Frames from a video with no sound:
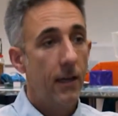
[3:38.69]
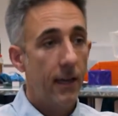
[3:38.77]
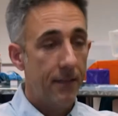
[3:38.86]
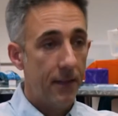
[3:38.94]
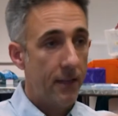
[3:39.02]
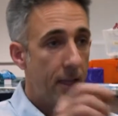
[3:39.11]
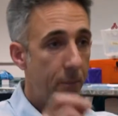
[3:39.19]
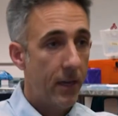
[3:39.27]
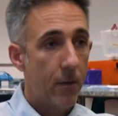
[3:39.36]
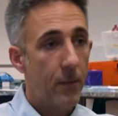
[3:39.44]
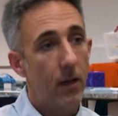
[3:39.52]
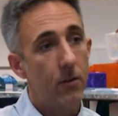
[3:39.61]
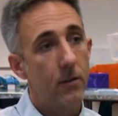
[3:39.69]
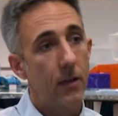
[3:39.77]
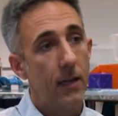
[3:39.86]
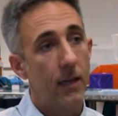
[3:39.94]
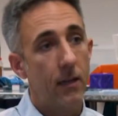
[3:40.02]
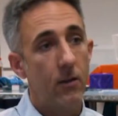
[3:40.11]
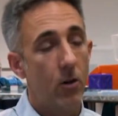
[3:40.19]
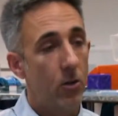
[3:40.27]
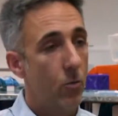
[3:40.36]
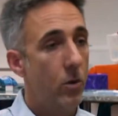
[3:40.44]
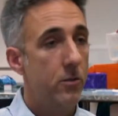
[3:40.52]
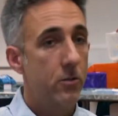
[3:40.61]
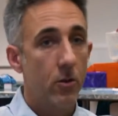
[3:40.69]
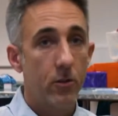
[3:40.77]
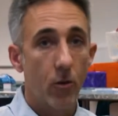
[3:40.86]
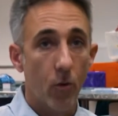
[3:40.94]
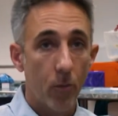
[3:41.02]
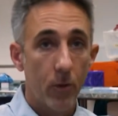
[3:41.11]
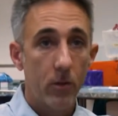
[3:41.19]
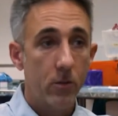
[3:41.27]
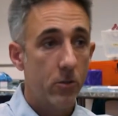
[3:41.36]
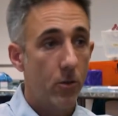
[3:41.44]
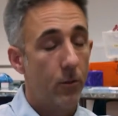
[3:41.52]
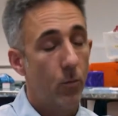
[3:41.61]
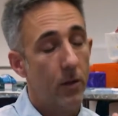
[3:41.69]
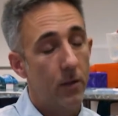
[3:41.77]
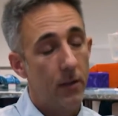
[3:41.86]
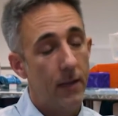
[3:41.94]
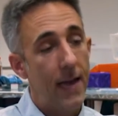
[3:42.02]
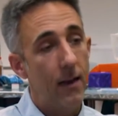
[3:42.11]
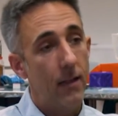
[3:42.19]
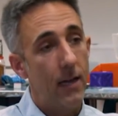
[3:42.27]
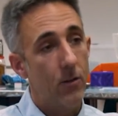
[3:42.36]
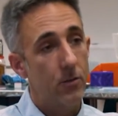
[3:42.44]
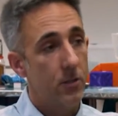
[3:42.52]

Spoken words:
and then they pick them out and all the ones are in the group. So what that allows